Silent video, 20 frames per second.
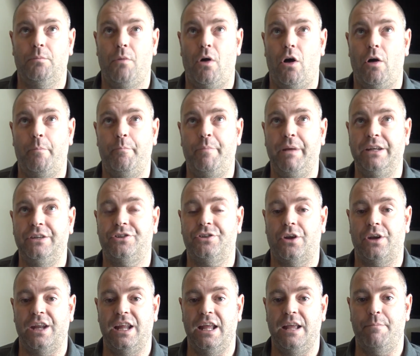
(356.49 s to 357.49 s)
more bids
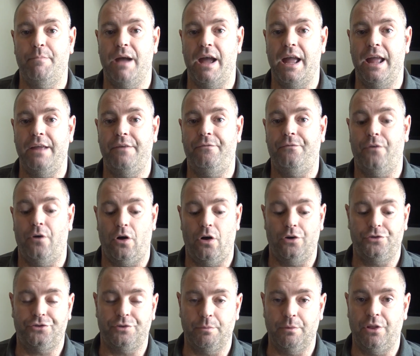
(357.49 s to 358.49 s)
on eBay for
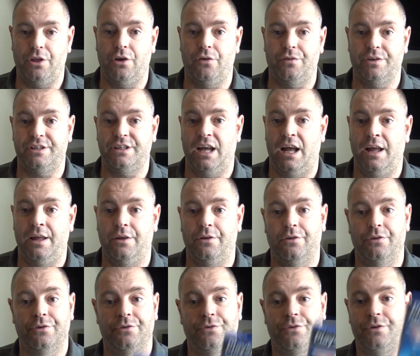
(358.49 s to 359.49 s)
some of the other
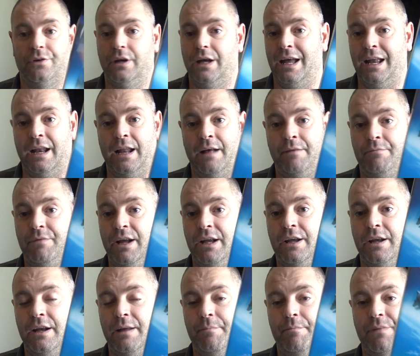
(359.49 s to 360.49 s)
titles and I
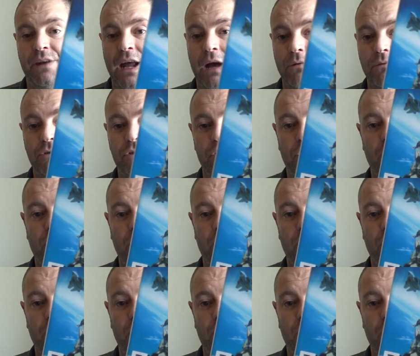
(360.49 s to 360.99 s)
reckon I'm down to